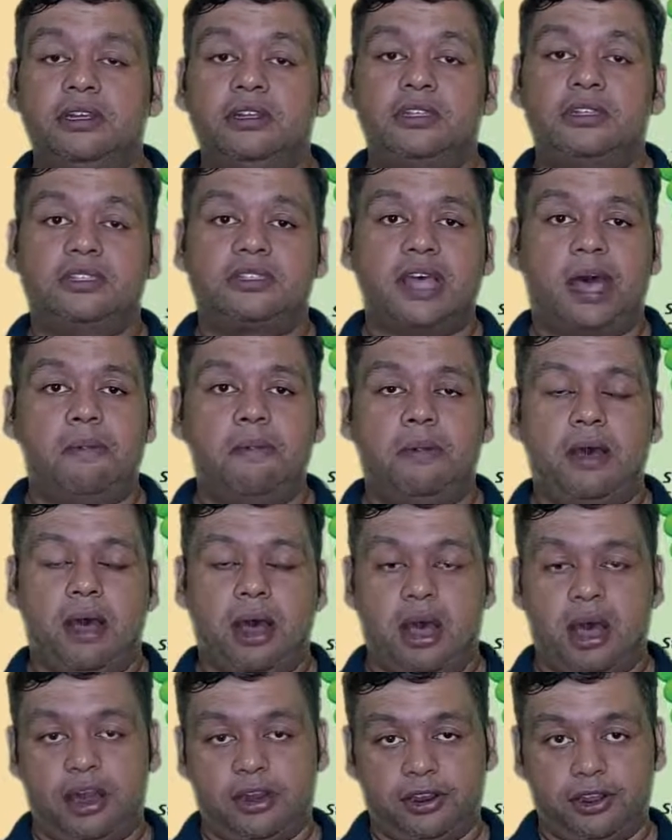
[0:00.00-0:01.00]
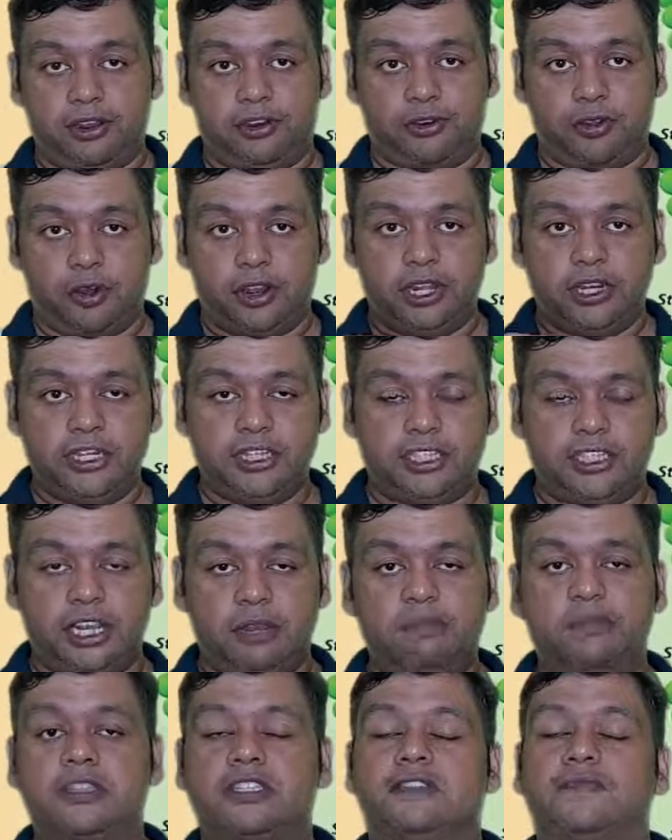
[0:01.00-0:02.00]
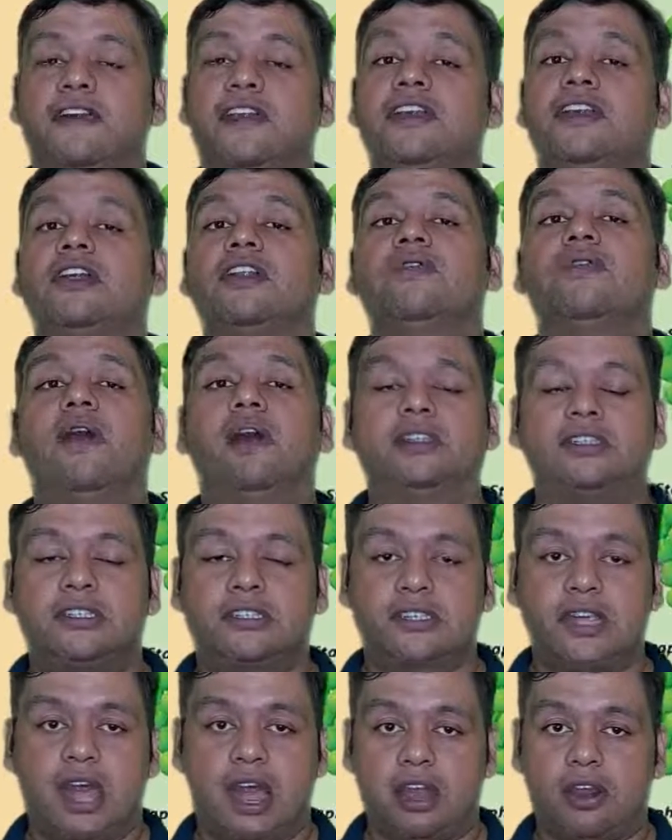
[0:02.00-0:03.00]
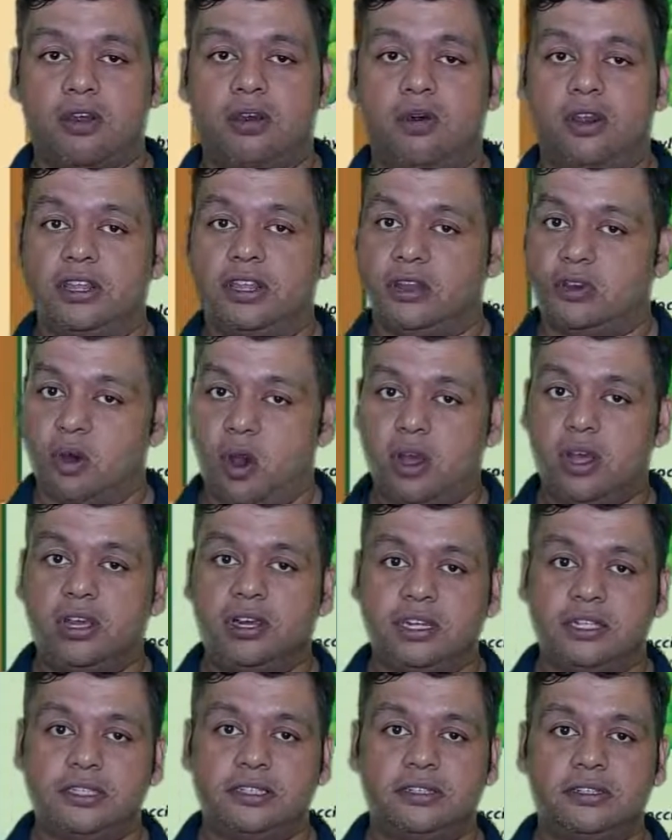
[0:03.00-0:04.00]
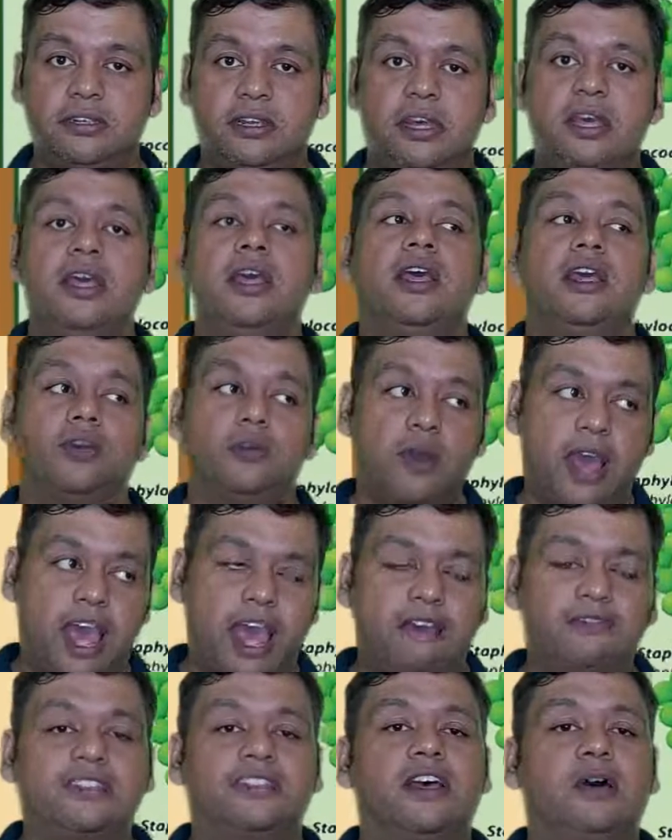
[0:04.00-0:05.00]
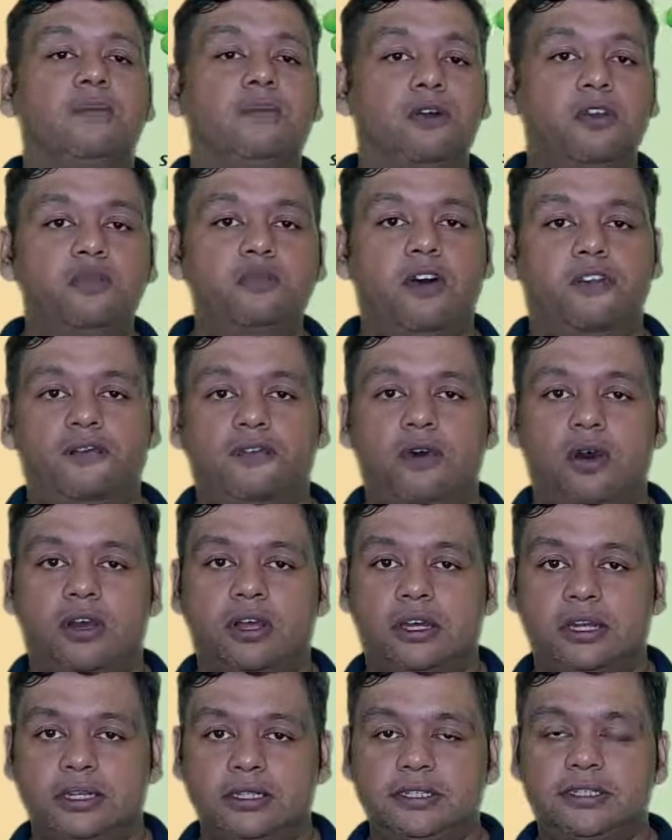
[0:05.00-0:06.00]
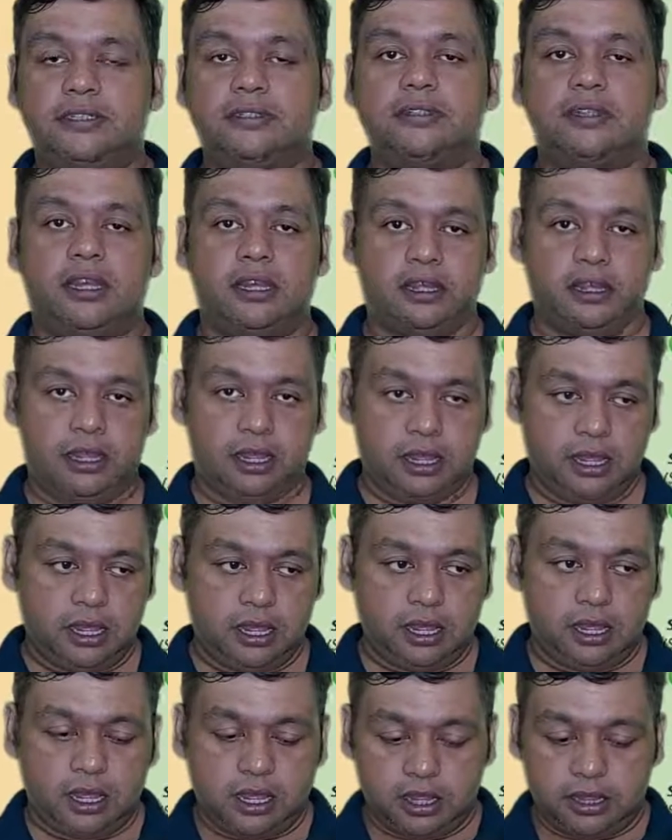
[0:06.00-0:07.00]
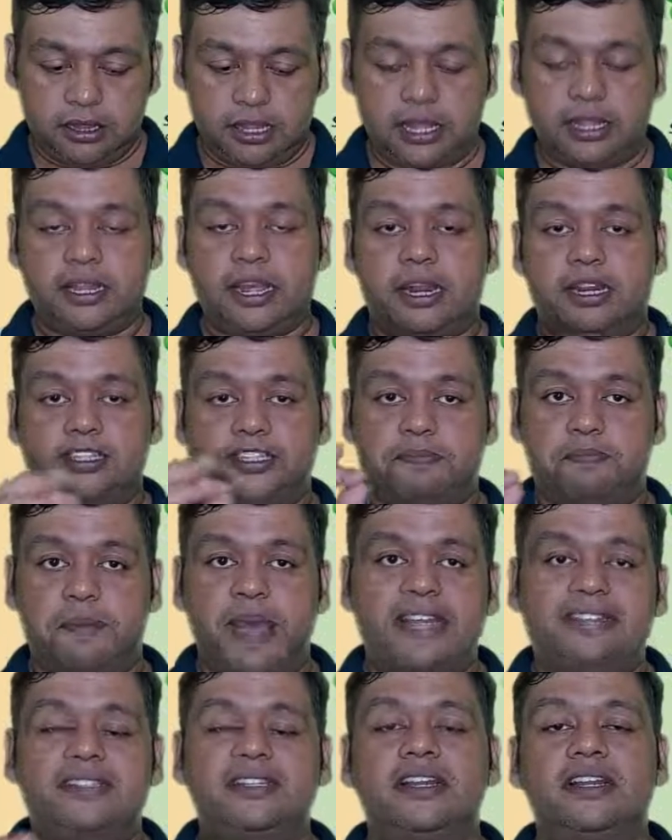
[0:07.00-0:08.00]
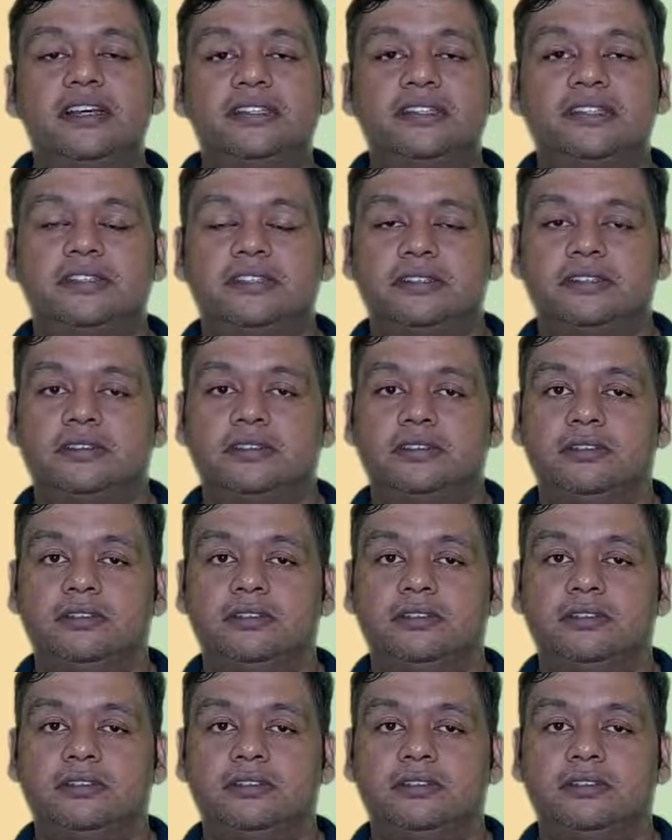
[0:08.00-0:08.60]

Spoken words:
some are rod in shape. The spherical ones are called the coccus. You have subgroup of coccus. Then there is bacillus.